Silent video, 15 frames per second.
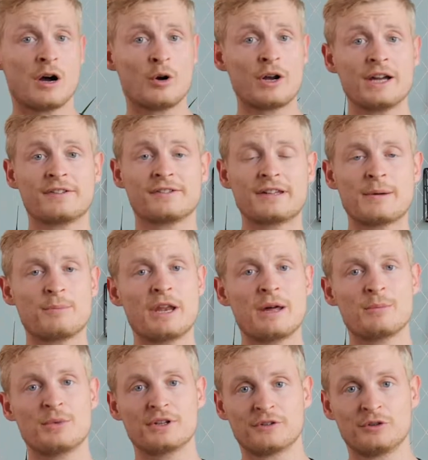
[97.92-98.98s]
Okay, step
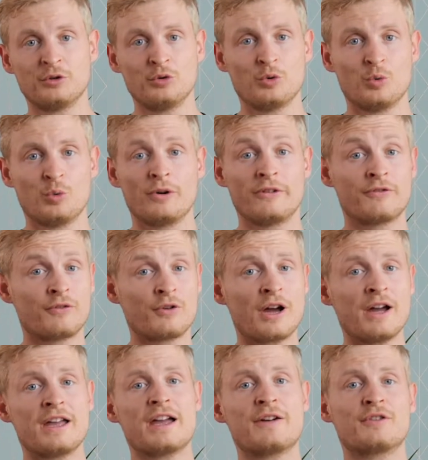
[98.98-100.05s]
number two, we
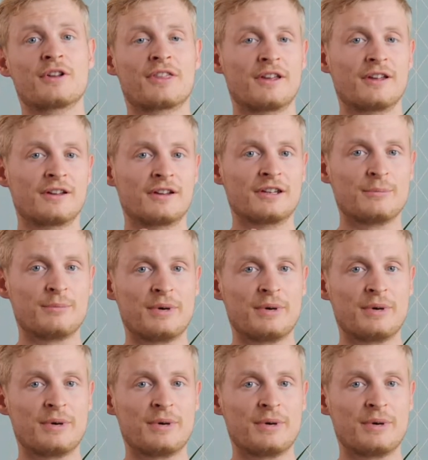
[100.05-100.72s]
fry everything in the